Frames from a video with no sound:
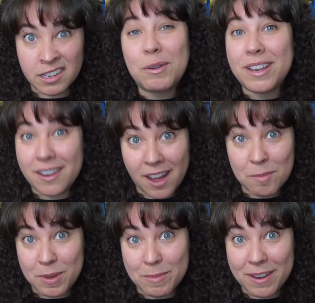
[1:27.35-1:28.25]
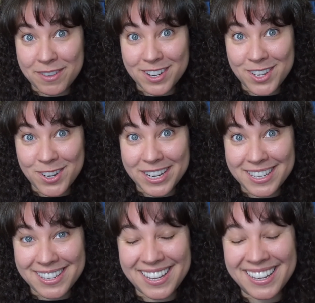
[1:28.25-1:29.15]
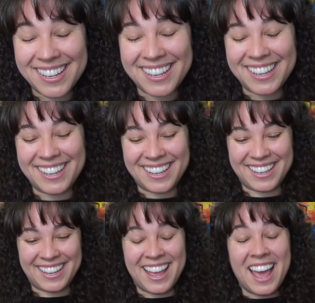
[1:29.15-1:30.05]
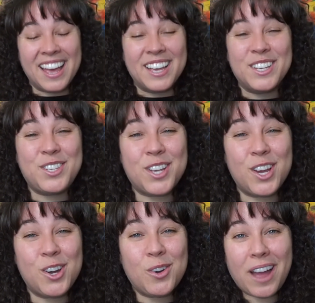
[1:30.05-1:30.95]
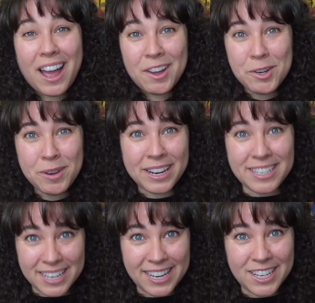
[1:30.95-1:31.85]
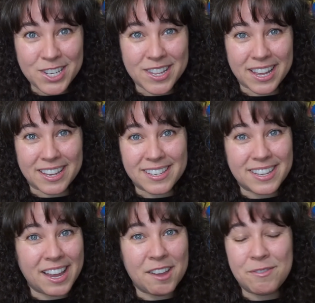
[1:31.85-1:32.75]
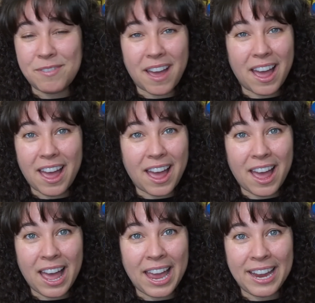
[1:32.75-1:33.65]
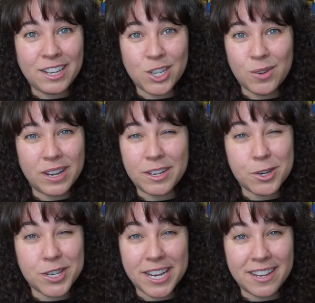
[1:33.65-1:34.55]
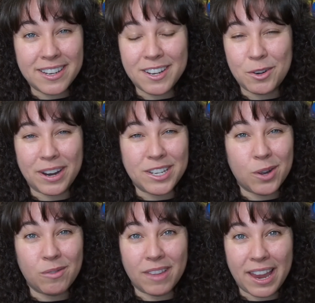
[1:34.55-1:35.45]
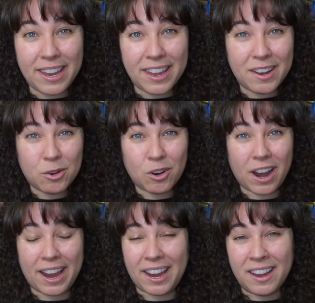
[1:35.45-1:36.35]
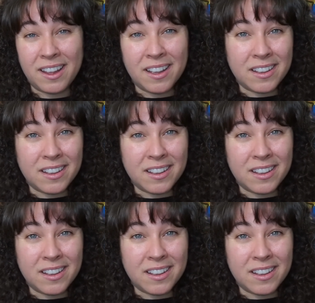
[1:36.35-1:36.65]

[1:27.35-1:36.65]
That would not be my first choice. So how do I teach this if I don't understand it, or I don't like it, or I